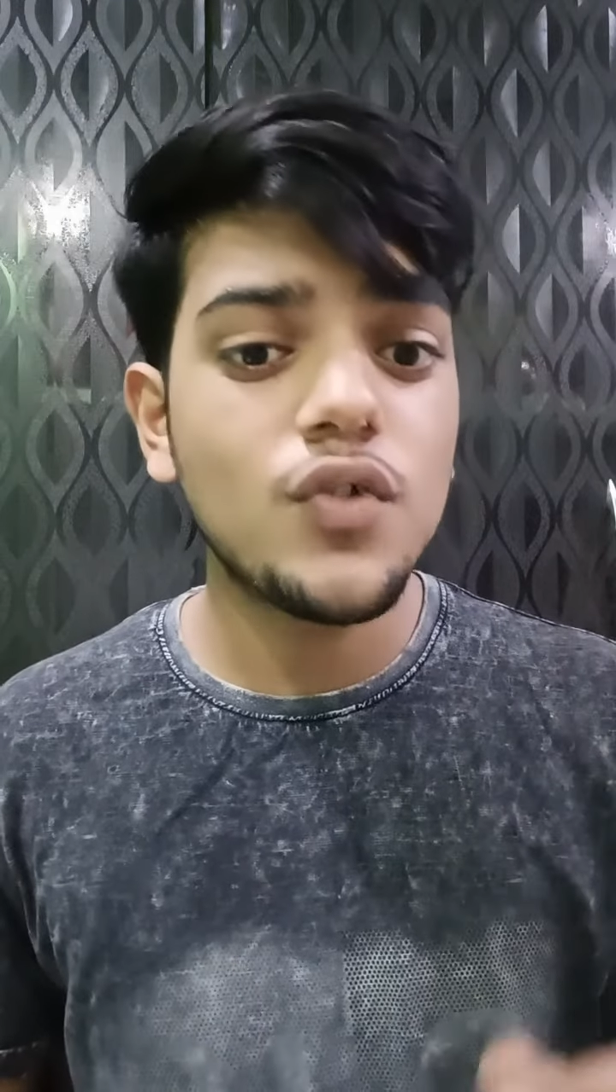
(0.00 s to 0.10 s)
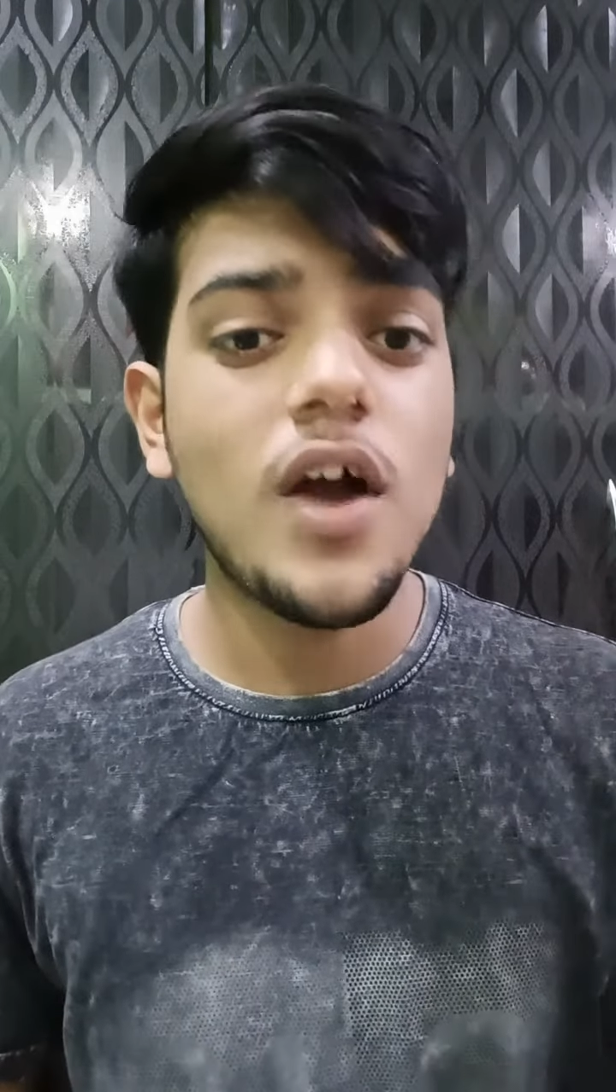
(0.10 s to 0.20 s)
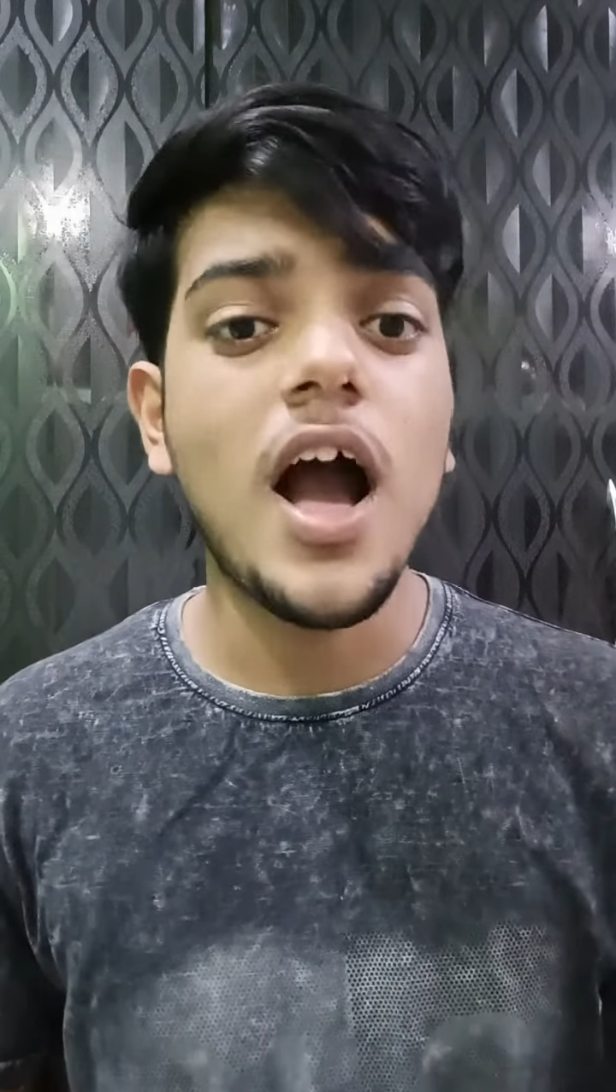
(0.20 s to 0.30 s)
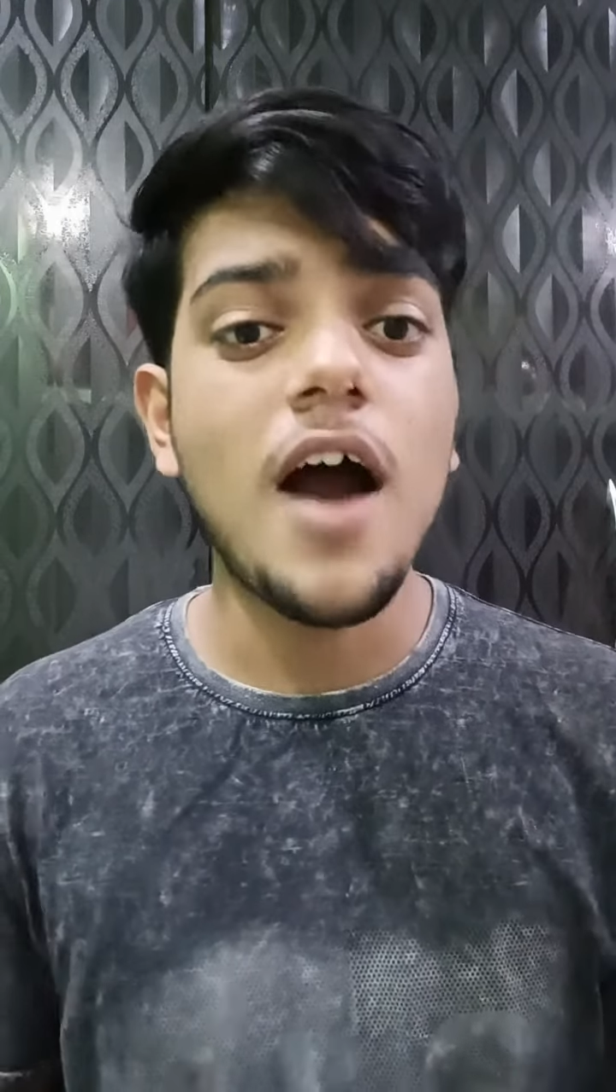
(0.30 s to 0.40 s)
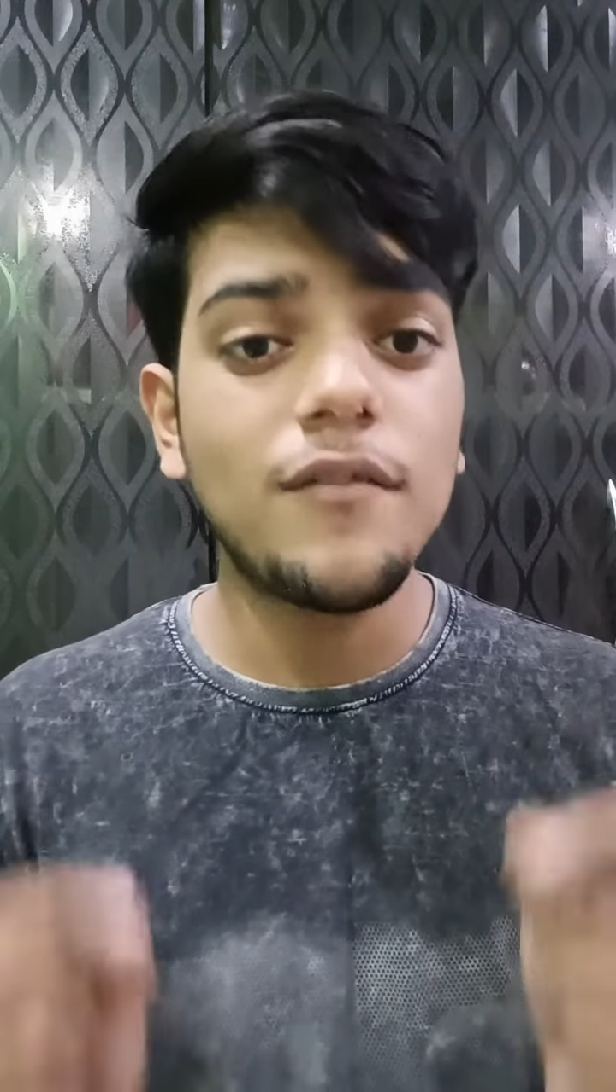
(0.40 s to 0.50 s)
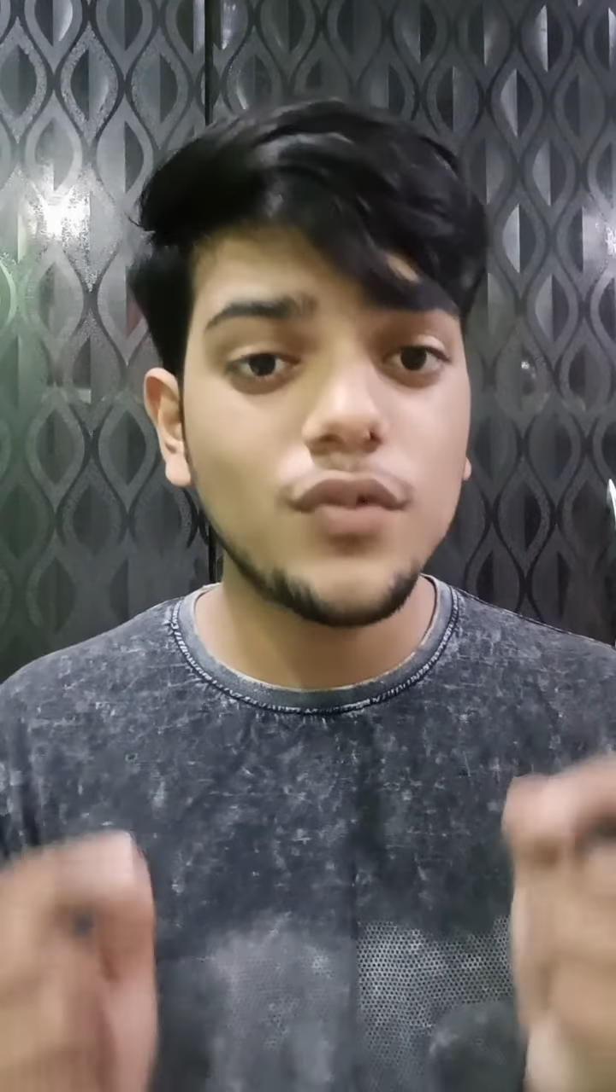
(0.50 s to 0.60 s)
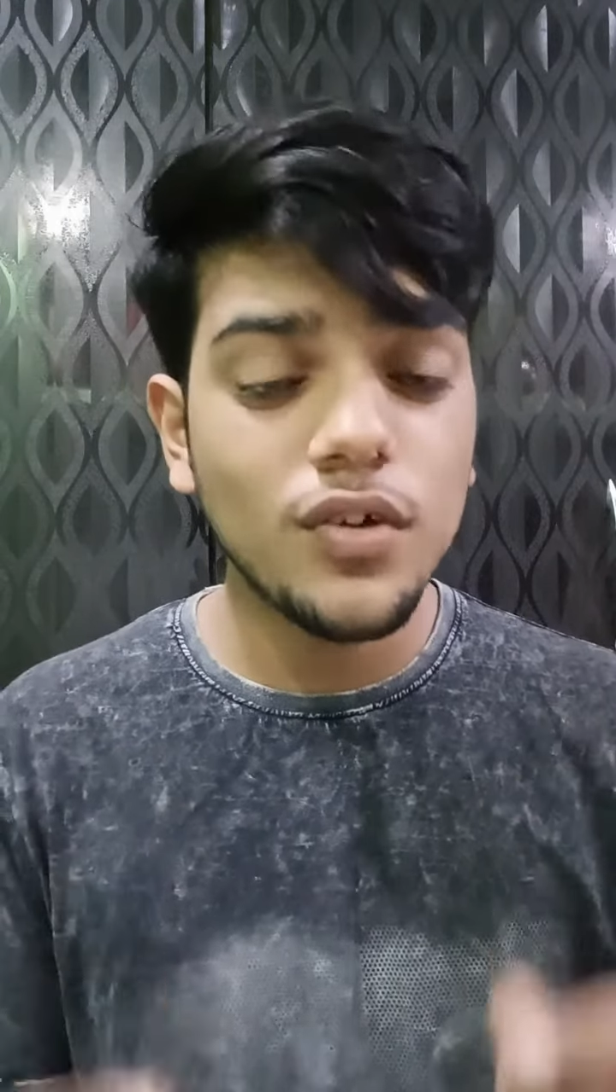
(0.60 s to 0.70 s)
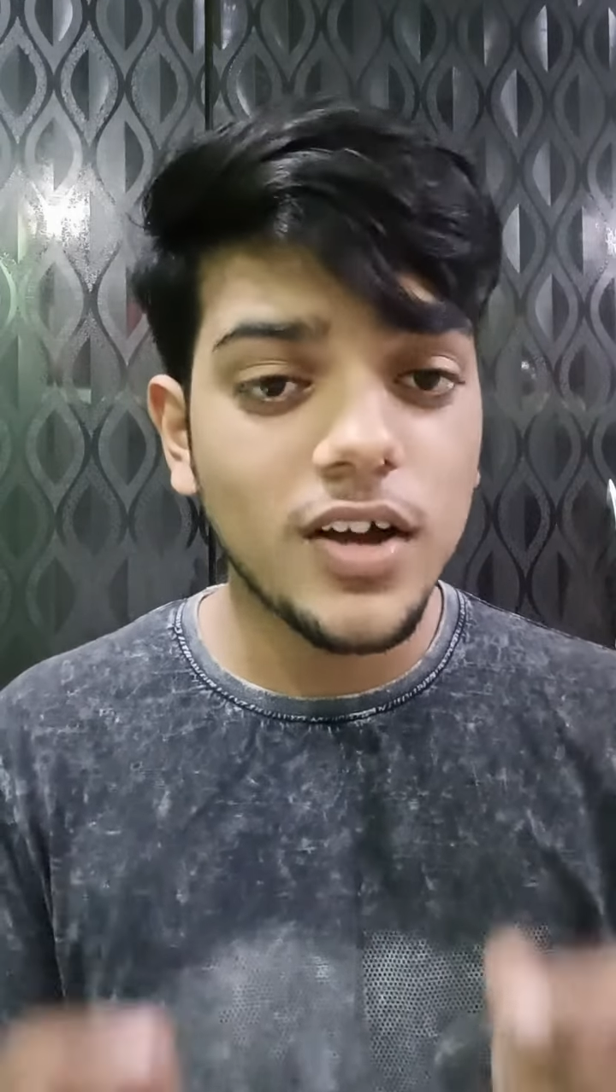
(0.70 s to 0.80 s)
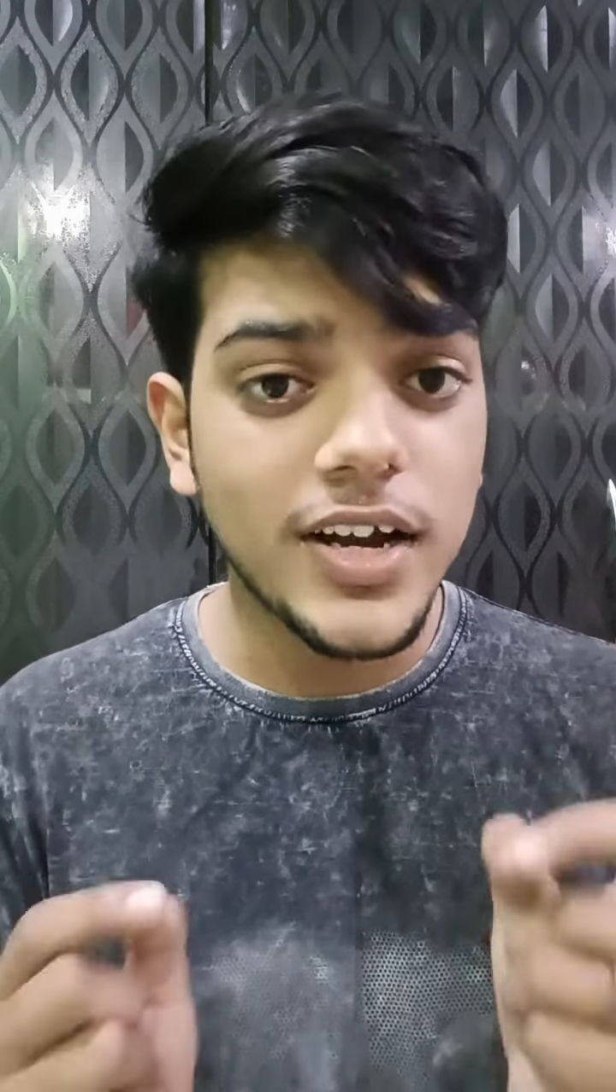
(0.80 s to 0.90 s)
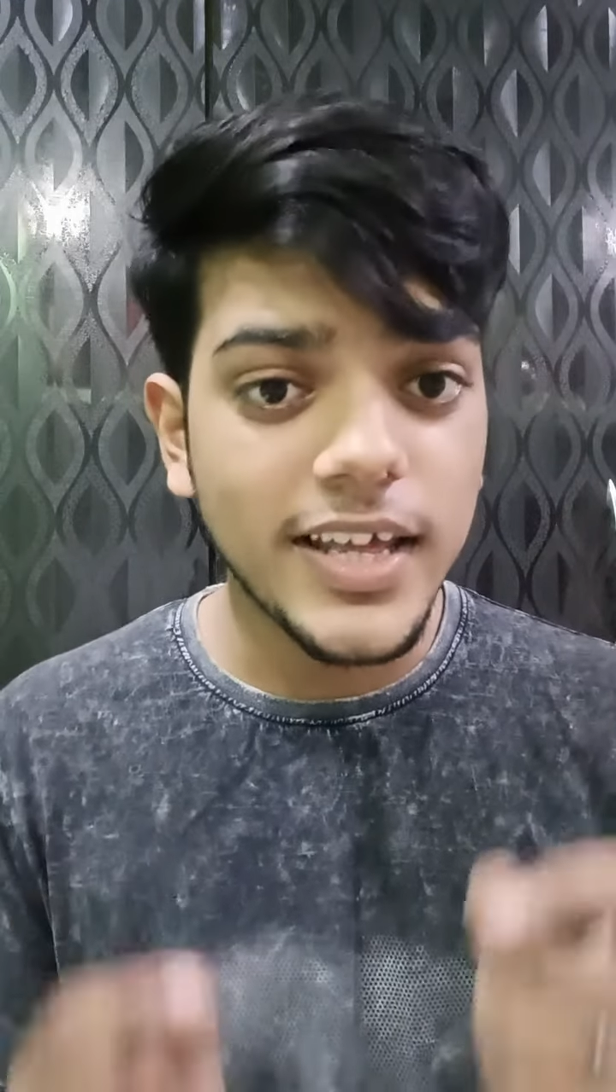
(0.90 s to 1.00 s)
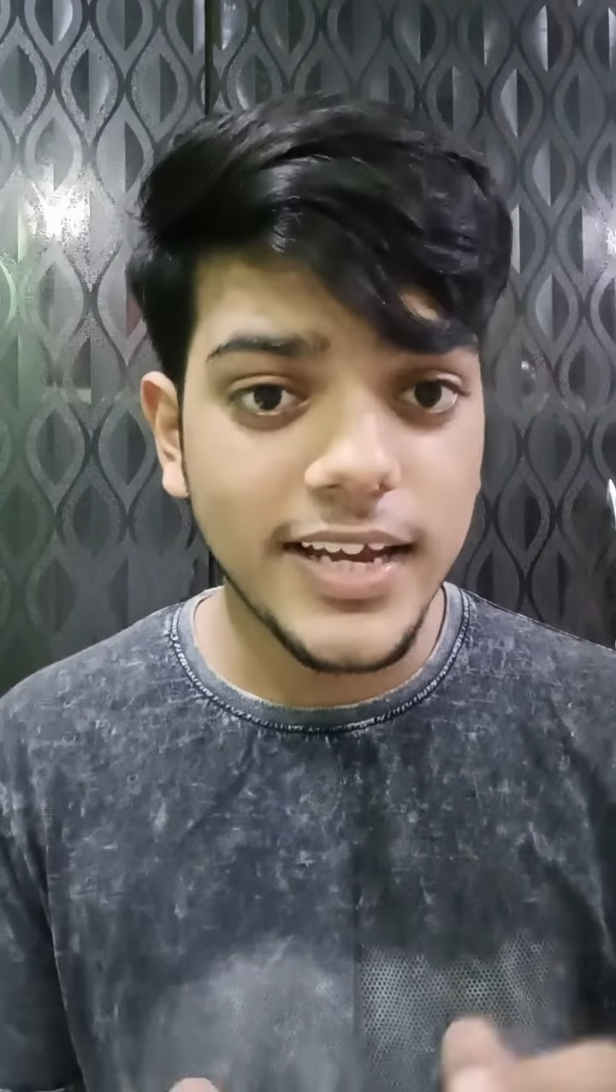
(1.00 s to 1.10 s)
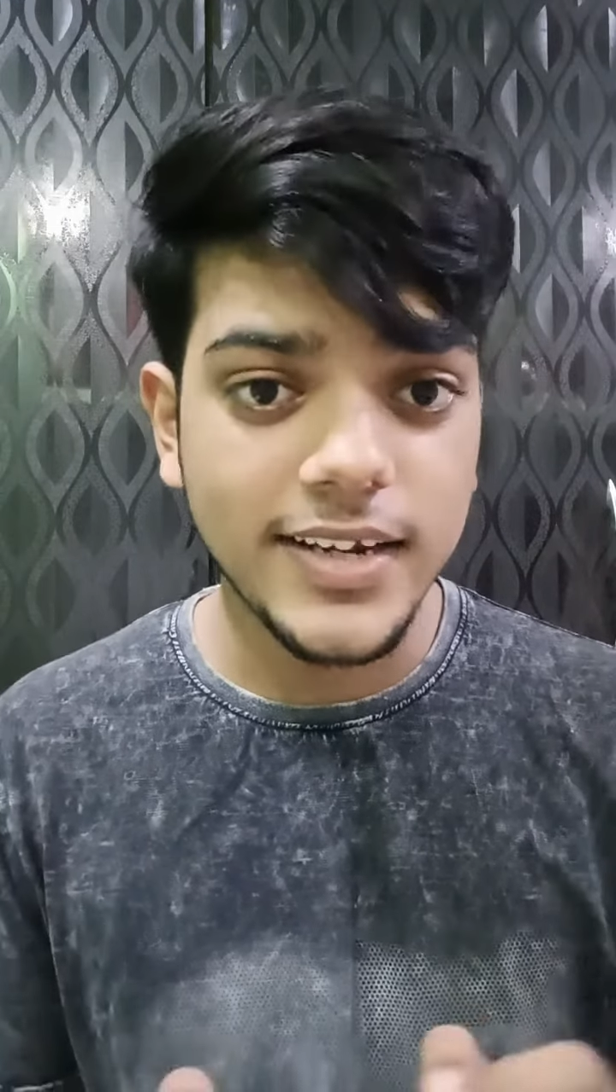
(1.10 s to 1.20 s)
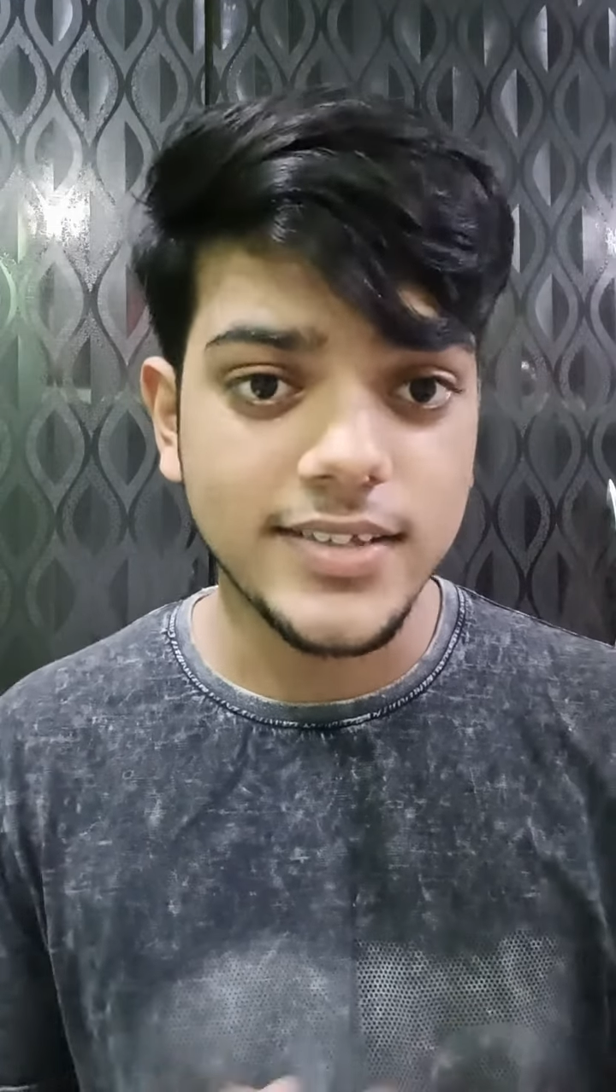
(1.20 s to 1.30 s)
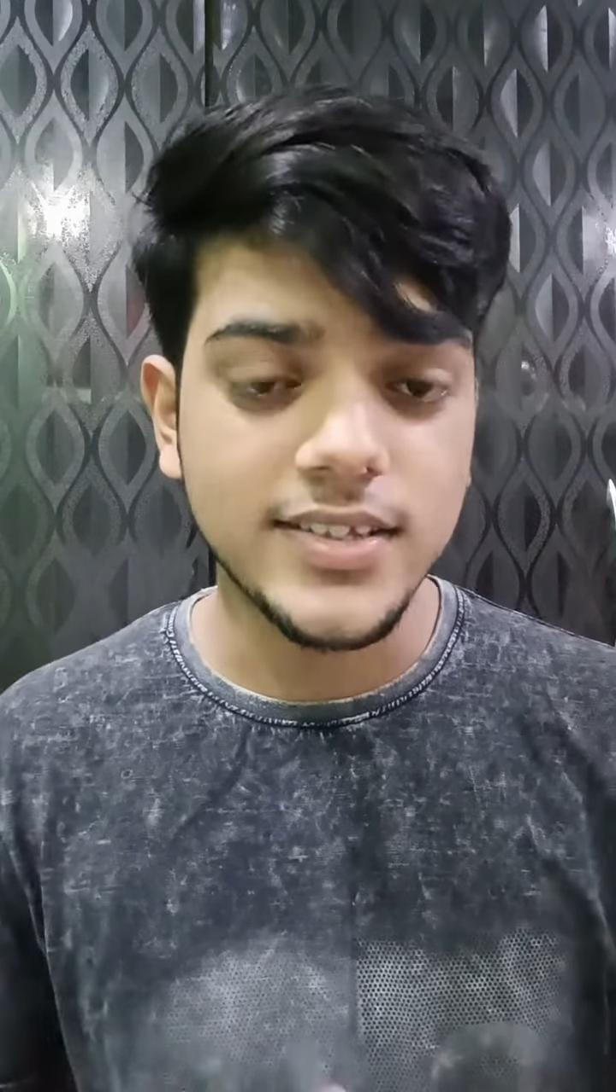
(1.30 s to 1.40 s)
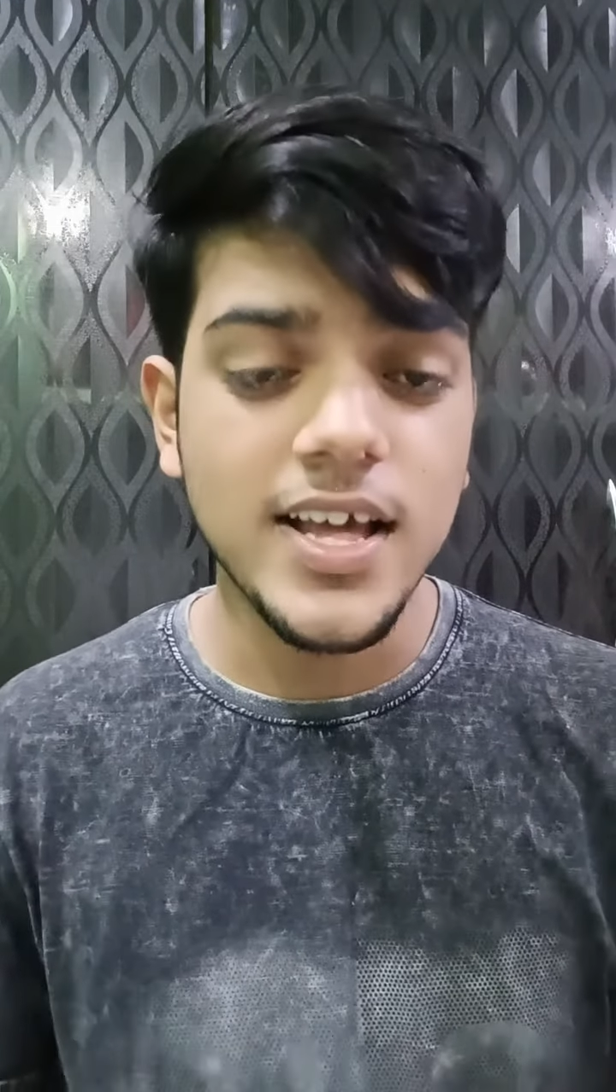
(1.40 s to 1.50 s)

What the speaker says: have to learn English.